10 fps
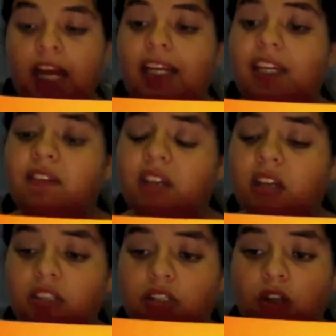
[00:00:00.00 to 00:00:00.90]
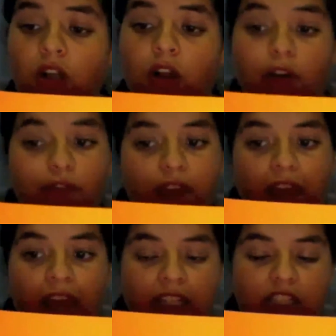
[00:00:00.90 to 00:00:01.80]
giving us a total of
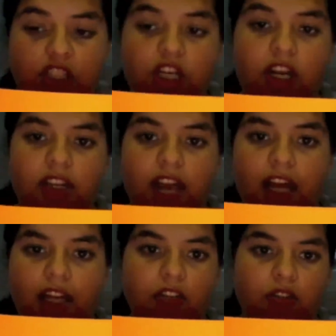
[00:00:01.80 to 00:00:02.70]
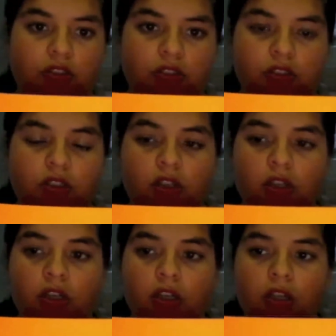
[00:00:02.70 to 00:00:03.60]
8 shared electrons.
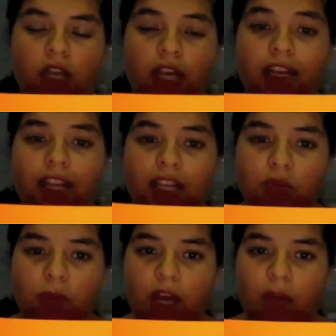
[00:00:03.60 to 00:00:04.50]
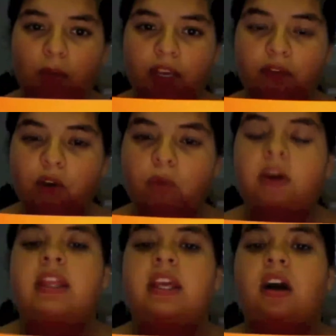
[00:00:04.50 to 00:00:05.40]
In this way, we can form
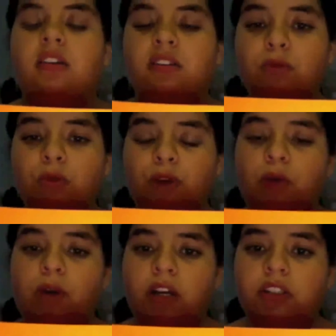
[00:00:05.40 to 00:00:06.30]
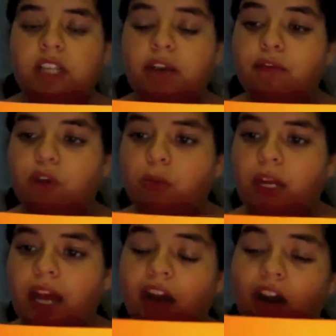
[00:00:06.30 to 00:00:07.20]
what the octet rule requires and
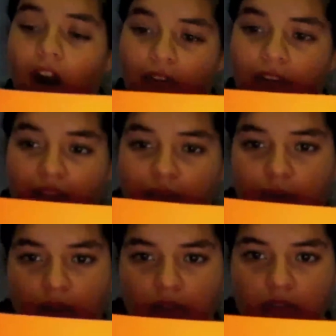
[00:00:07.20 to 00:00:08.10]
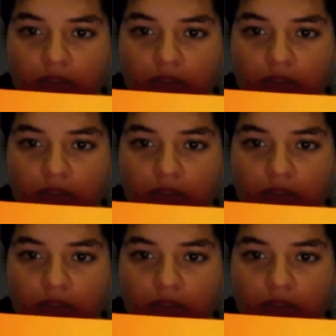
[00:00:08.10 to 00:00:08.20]
forming a covalent bond.